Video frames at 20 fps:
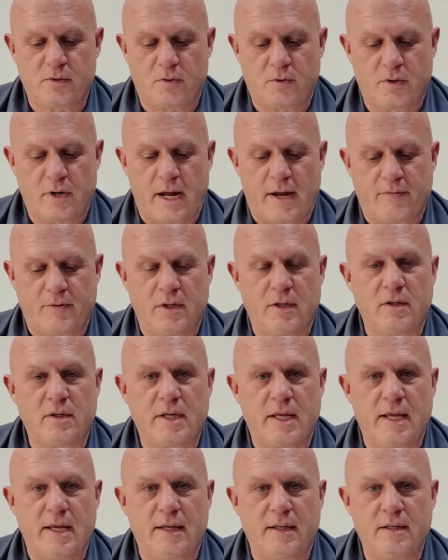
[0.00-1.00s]
or have a little
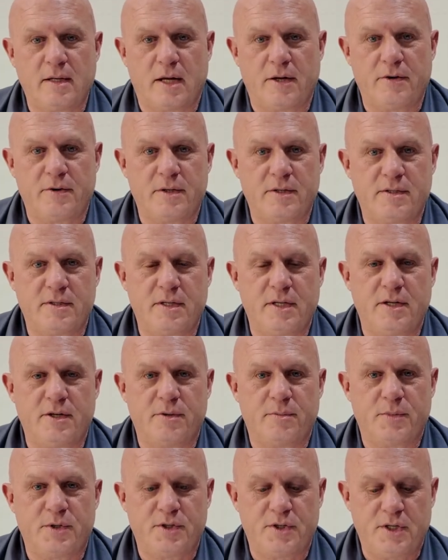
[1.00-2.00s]
kit under the seat of
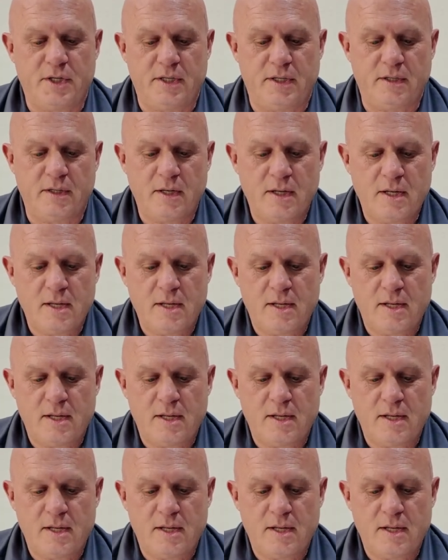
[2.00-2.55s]
your machine.